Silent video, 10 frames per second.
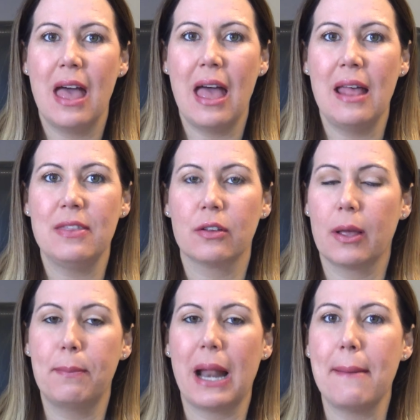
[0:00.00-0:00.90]
then they're
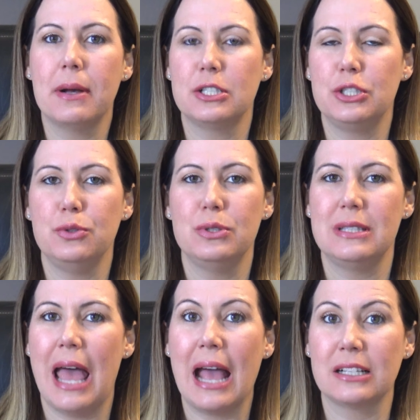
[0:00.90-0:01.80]
like, but I must
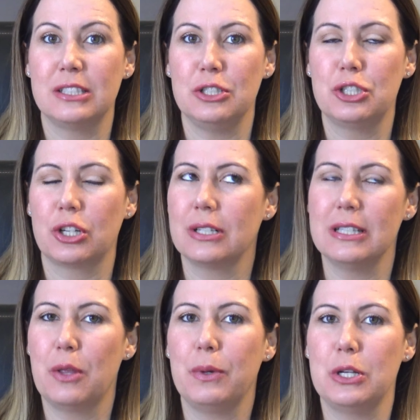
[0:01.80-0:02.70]
use X insurance.
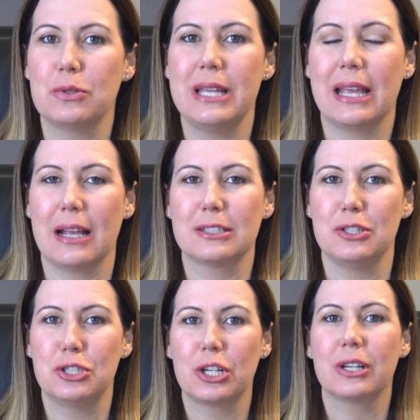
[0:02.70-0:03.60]
And then we don't take X
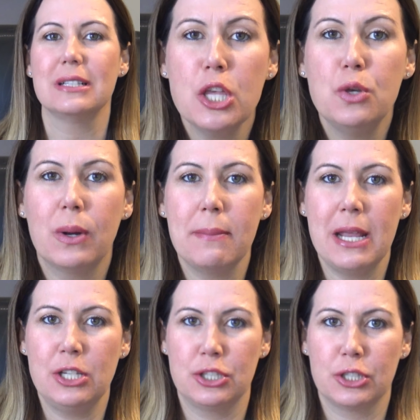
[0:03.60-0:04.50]
insurance. You want to
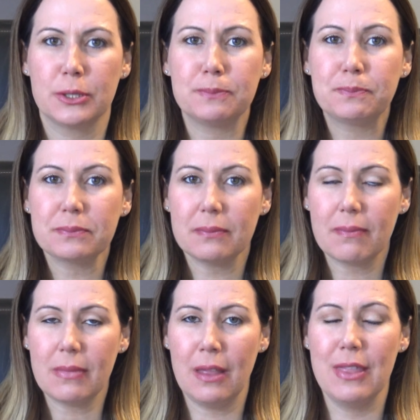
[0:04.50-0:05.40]
make sure
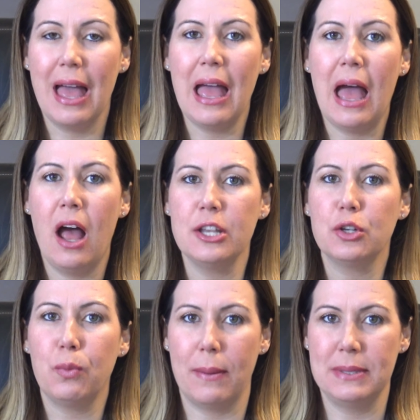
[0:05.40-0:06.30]
that on
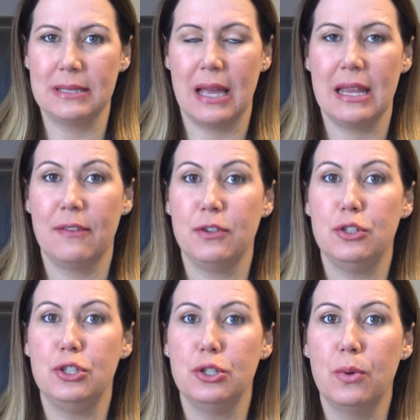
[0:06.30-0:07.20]
your website, if you
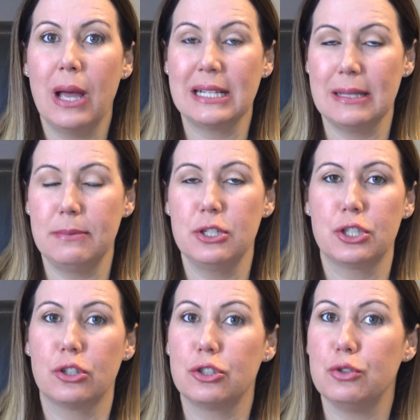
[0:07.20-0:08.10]
do accept
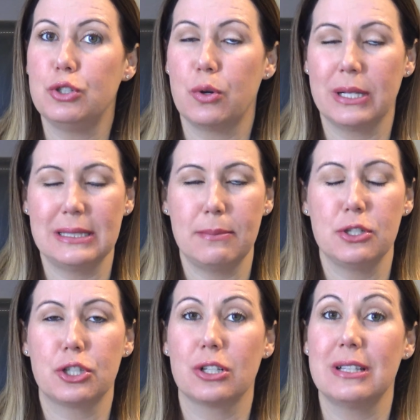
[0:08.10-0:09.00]
insurance, you don't accept
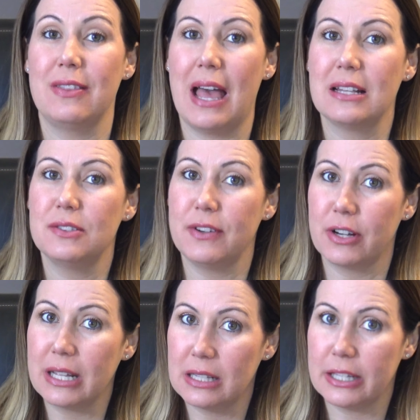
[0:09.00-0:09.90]
insurance, that that is
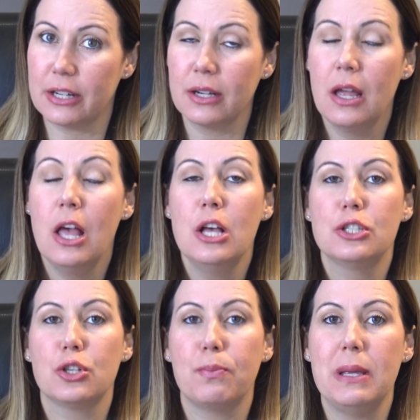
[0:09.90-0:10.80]
very clear.
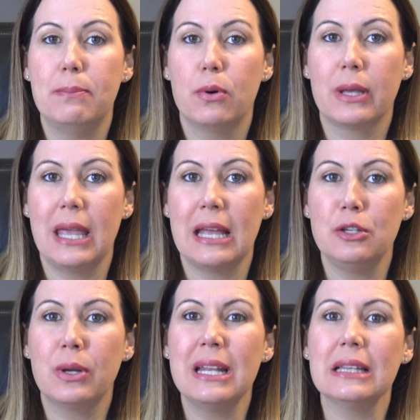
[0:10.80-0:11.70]
So people can't,
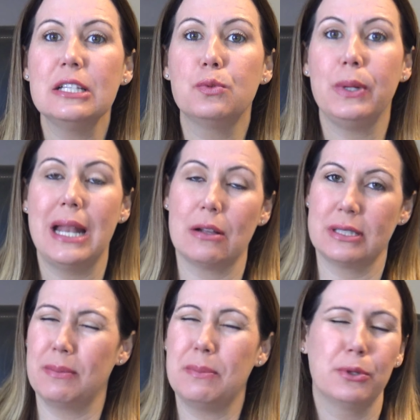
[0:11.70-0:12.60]
you can at least weed out
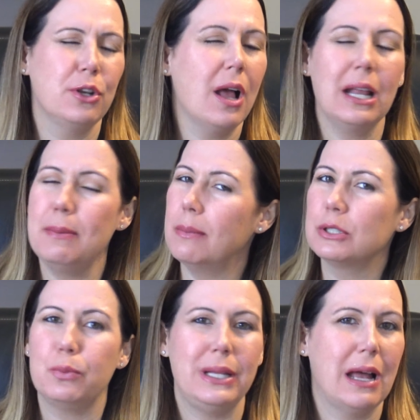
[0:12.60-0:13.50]
some people. You're not going to be able
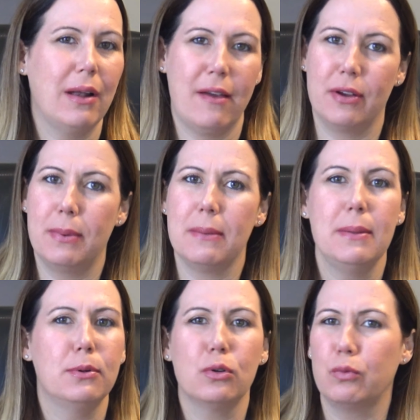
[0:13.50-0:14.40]
to weed out everybody.
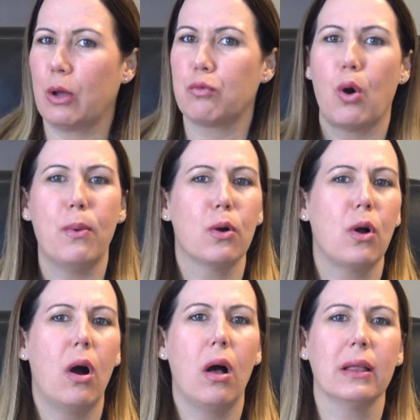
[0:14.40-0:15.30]
People will like
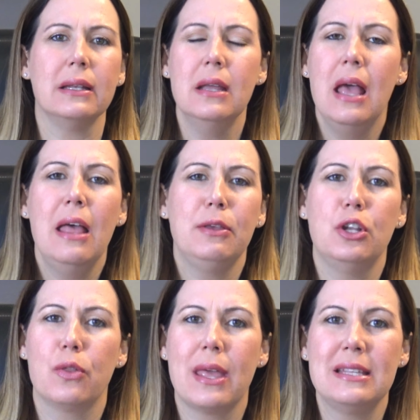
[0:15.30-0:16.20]
robocall and, you
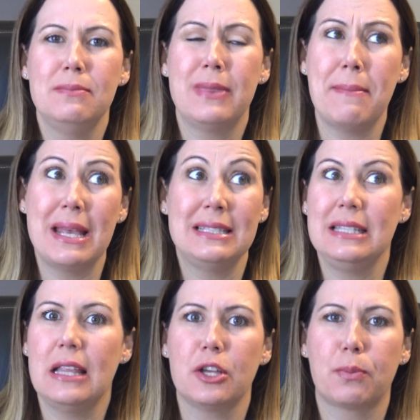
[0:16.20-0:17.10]
know, they, they may
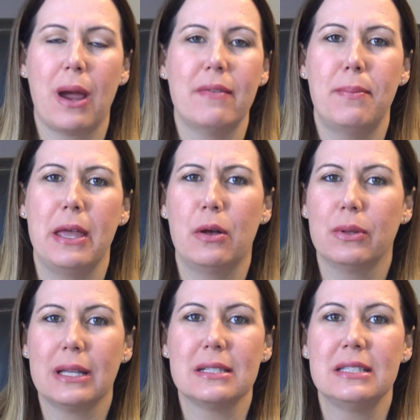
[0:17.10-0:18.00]
see that you're private pay
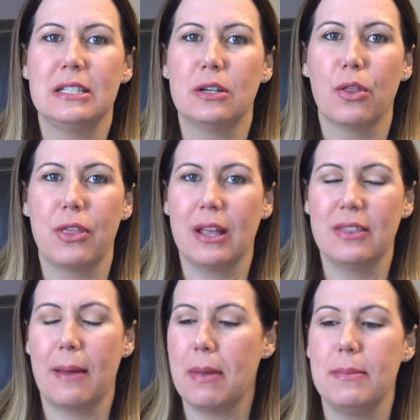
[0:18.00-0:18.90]
only and still think
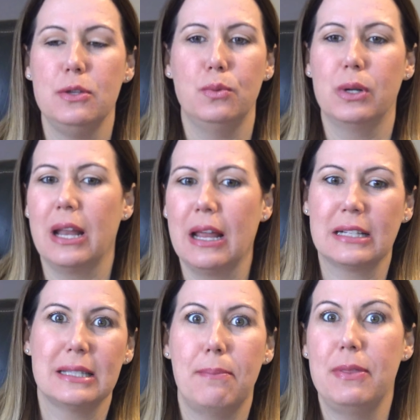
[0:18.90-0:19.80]
that maybe you would
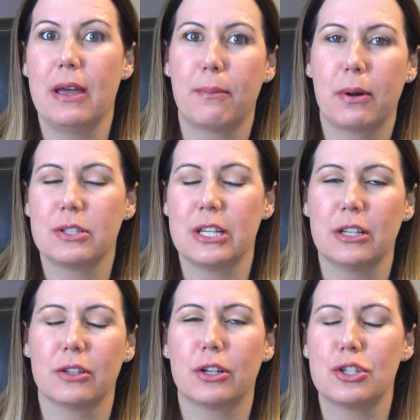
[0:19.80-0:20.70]
accept their
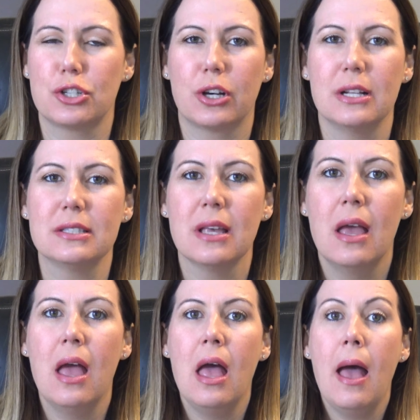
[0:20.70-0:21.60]
particular insurance,
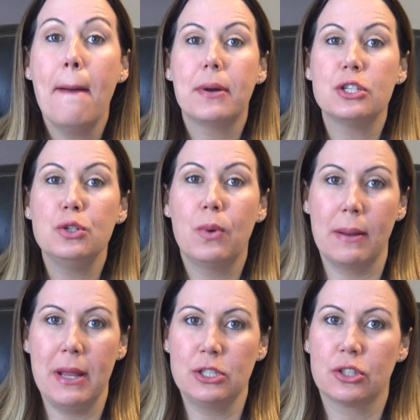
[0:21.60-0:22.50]
but you want
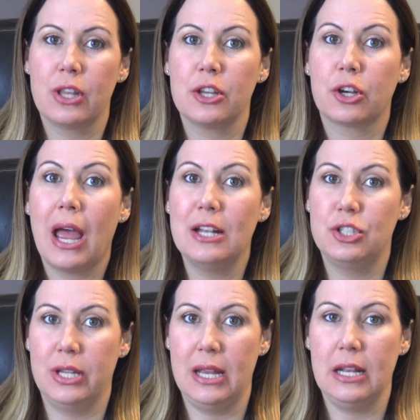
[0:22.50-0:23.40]
to make sure that you're
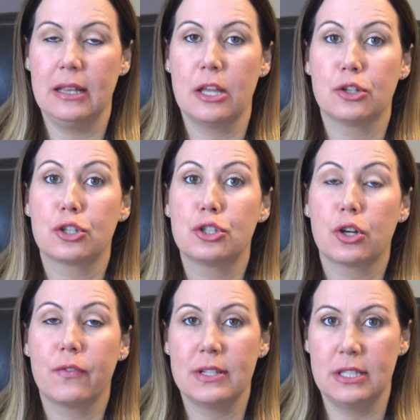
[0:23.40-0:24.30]
educating, that your
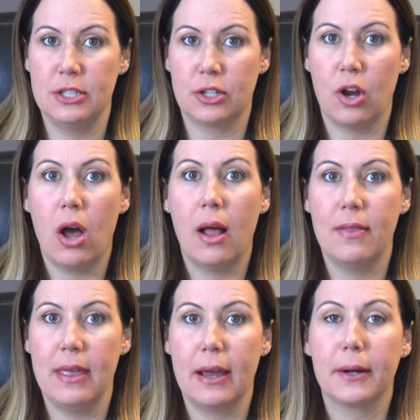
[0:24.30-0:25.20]
services are
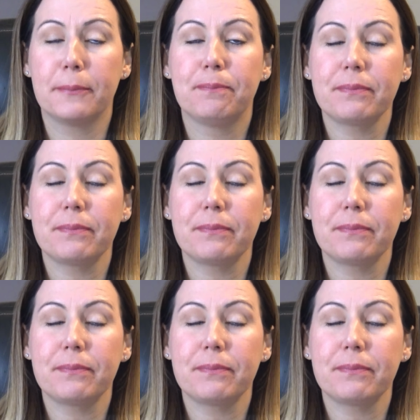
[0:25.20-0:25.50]
on there,